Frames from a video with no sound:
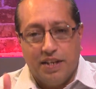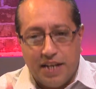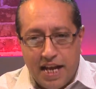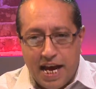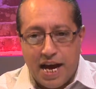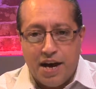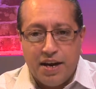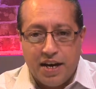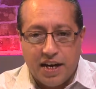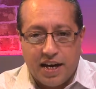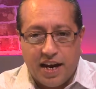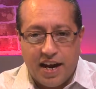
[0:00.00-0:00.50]

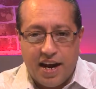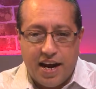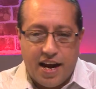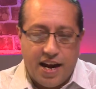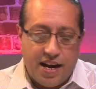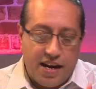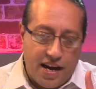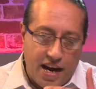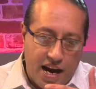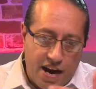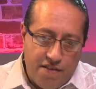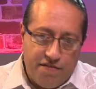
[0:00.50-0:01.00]
now and
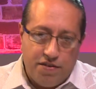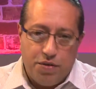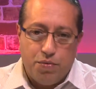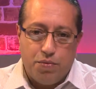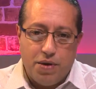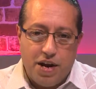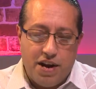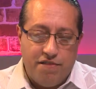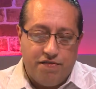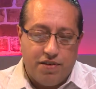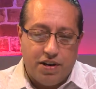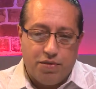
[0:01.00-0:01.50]
again, every
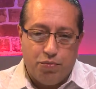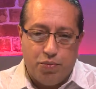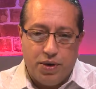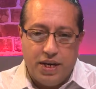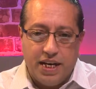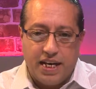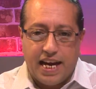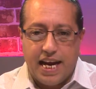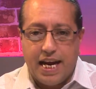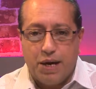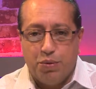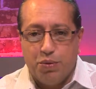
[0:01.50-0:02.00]

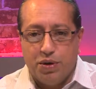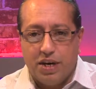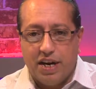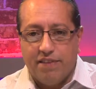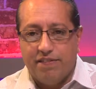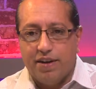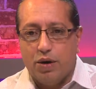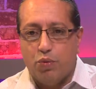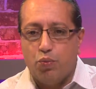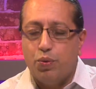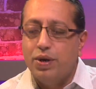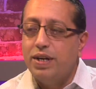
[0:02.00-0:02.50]
weekend, we'd
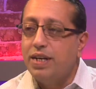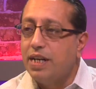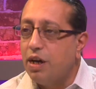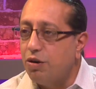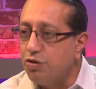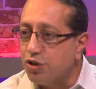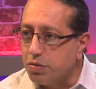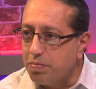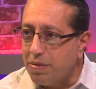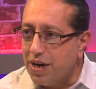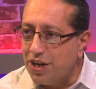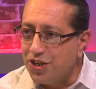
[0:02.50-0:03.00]
have our
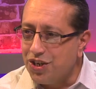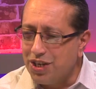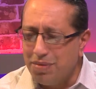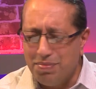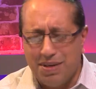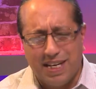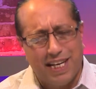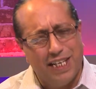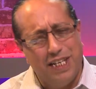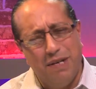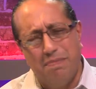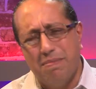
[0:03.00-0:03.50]
windows smashed.
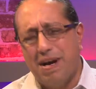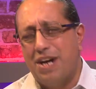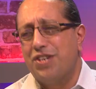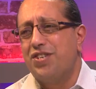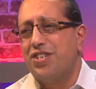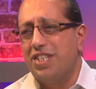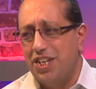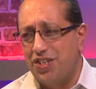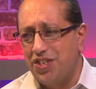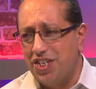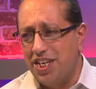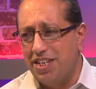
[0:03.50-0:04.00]
I mean, can you
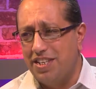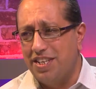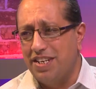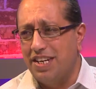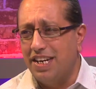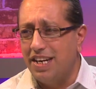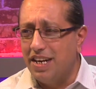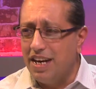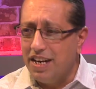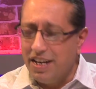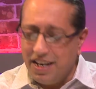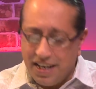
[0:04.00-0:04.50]
imagine it,
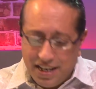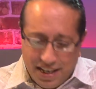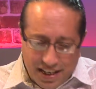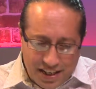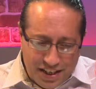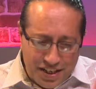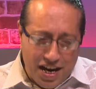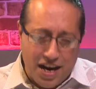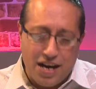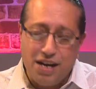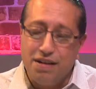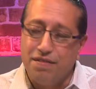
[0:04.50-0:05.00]
Chetan?
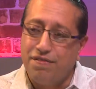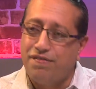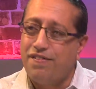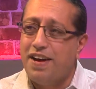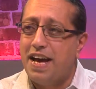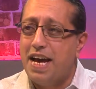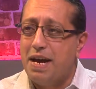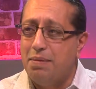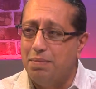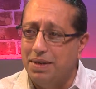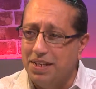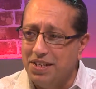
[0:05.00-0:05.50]
A young
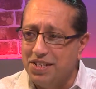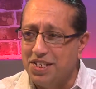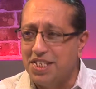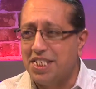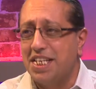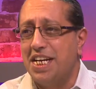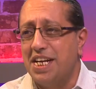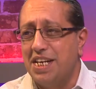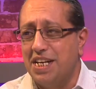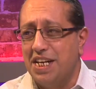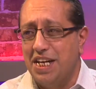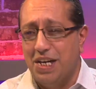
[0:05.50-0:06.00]
family
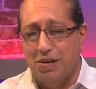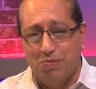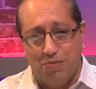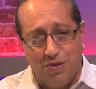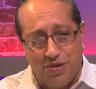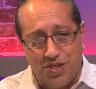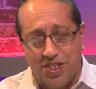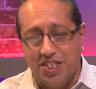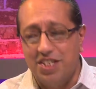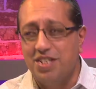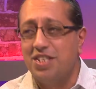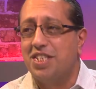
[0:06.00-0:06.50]
sitting there
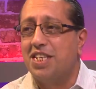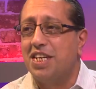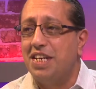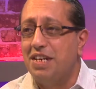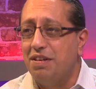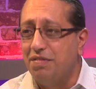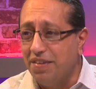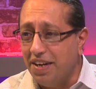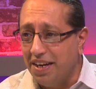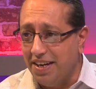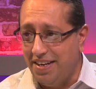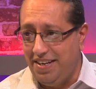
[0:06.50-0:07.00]
watching
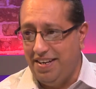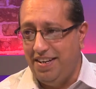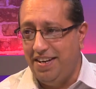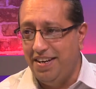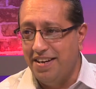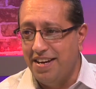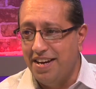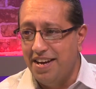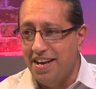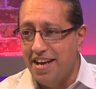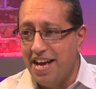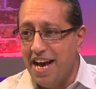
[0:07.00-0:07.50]
TV,
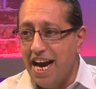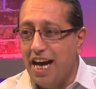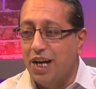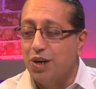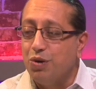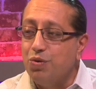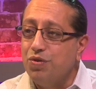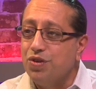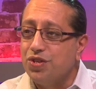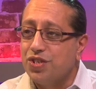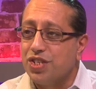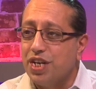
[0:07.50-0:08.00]

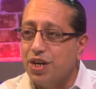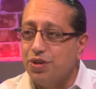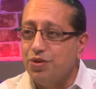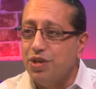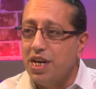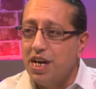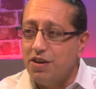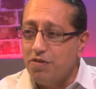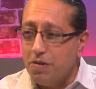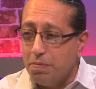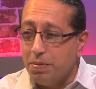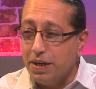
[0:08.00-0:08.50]
and all of a sudden
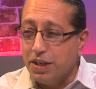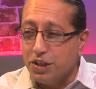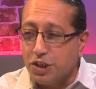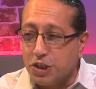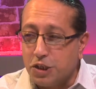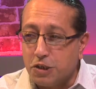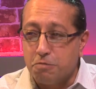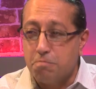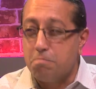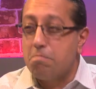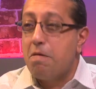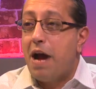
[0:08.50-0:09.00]
you hear a big
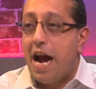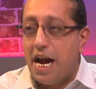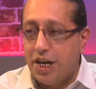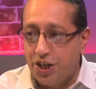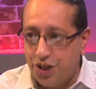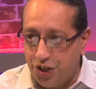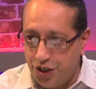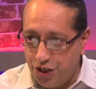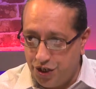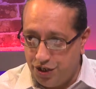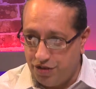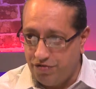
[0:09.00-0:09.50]

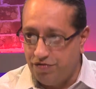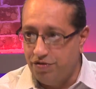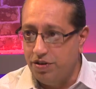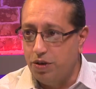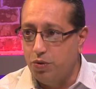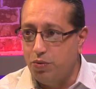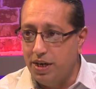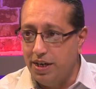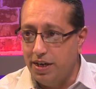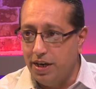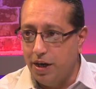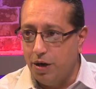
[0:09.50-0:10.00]
smash through
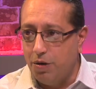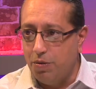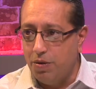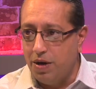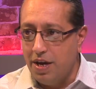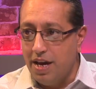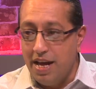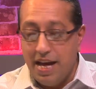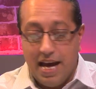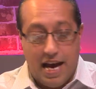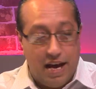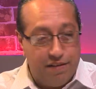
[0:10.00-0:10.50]
the window.
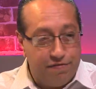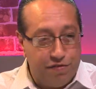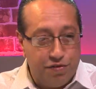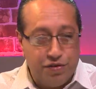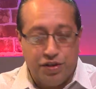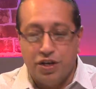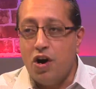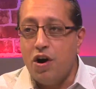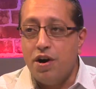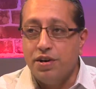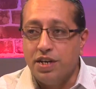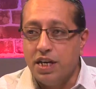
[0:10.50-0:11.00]
And
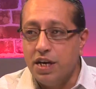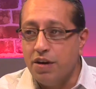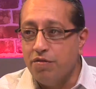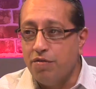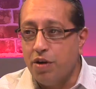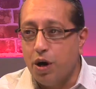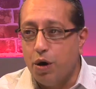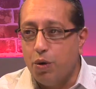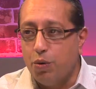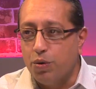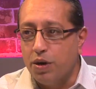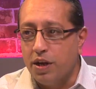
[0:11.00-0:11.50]
for a
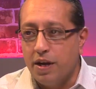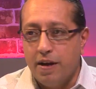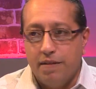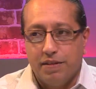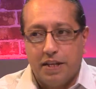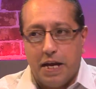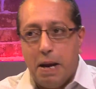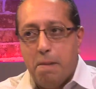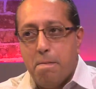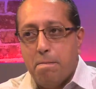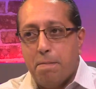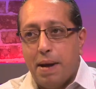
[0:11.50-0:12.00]
9-year-old,
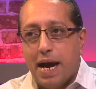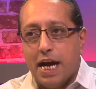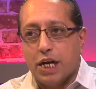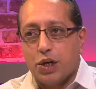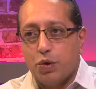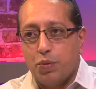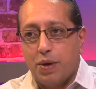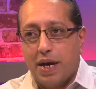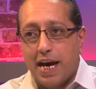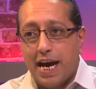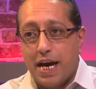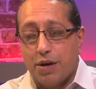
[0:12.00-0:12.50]
the
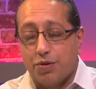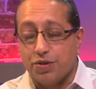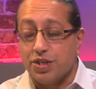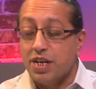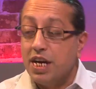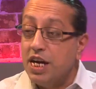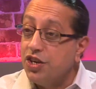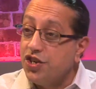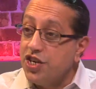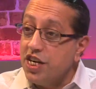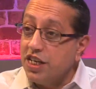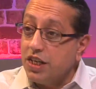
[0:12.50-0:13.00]
impact we had was,
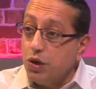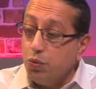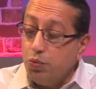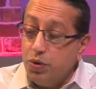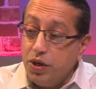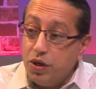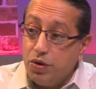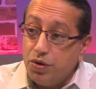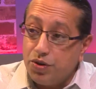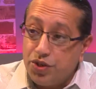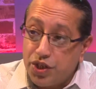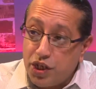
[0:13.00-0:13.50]
Chetan,
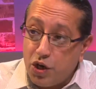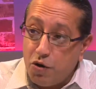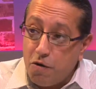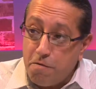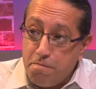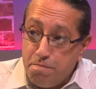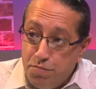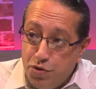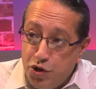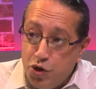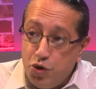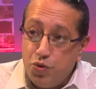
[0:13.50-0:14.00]
we got so
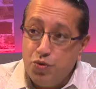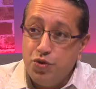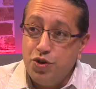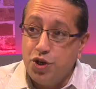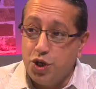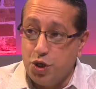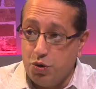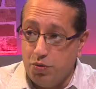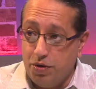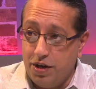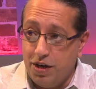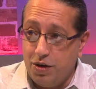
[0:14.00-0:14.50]

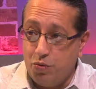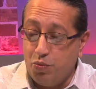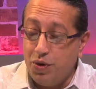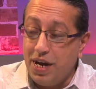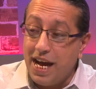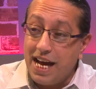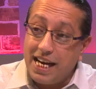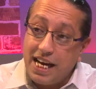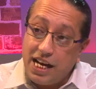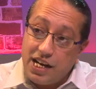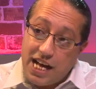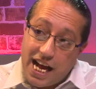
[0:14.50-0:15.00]
immune to it,
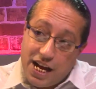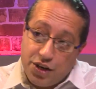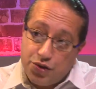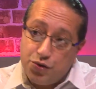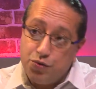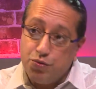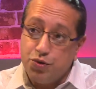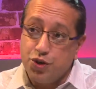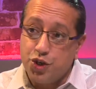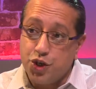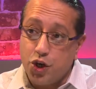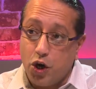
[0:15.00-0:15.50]
we had our
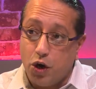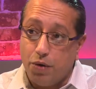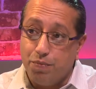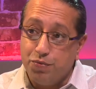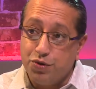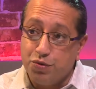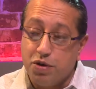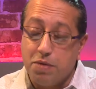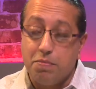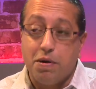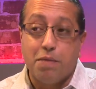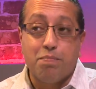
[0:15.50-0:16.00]
actual
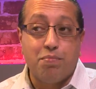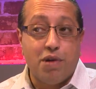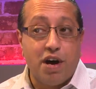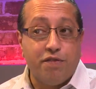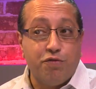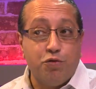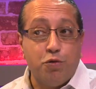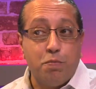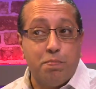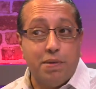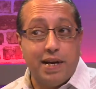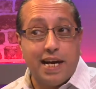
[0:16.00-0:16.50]
jobs where my
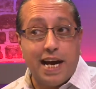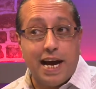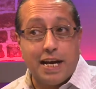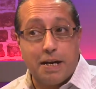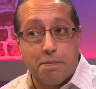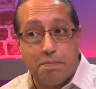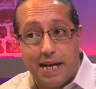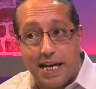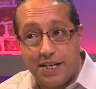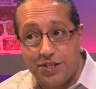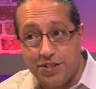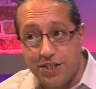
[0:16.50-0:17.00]
brother would bring out
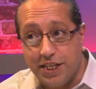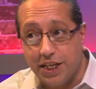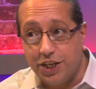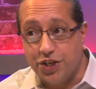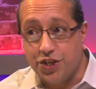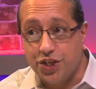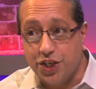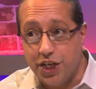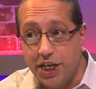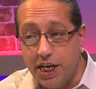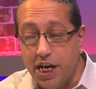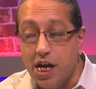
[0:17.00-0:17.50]
the
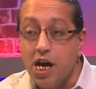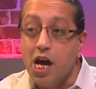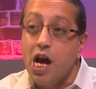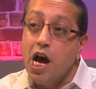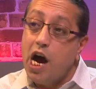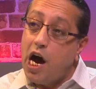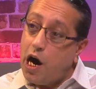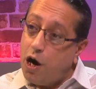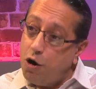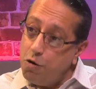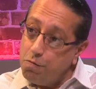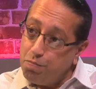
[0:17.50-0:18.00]
plastic sheet,
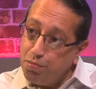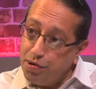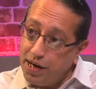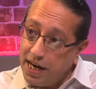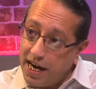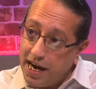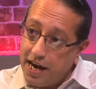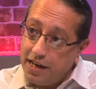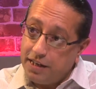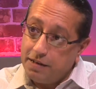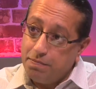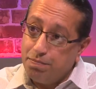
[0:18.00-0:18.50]
I'll
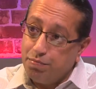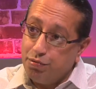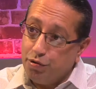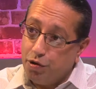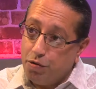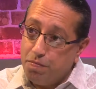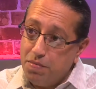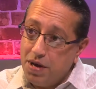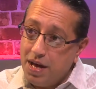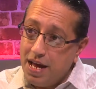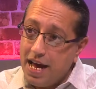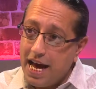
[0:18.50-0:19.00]
bring out the
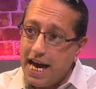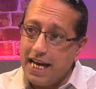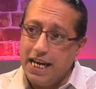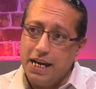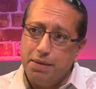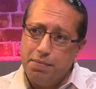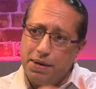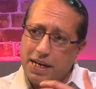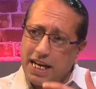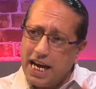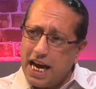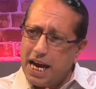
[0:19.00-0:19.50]
broom,
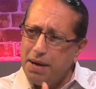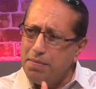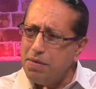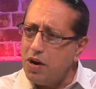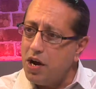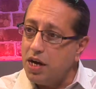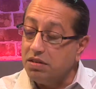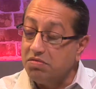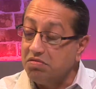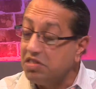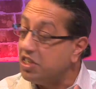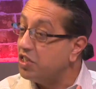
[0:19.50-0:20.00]
and it became
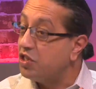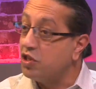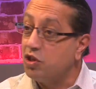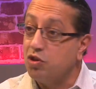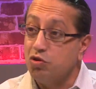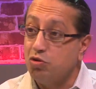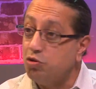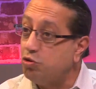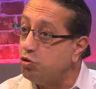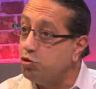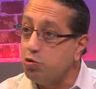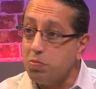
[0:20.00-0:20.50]
like just
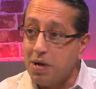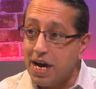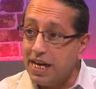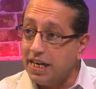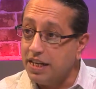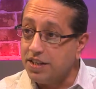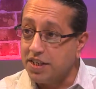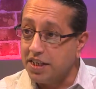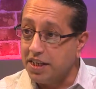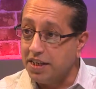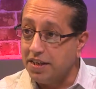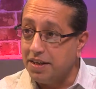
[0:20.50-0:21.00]

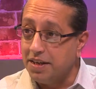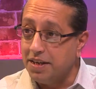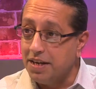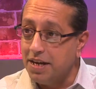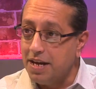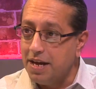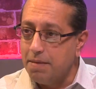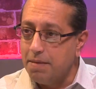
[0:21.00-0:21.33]
normality.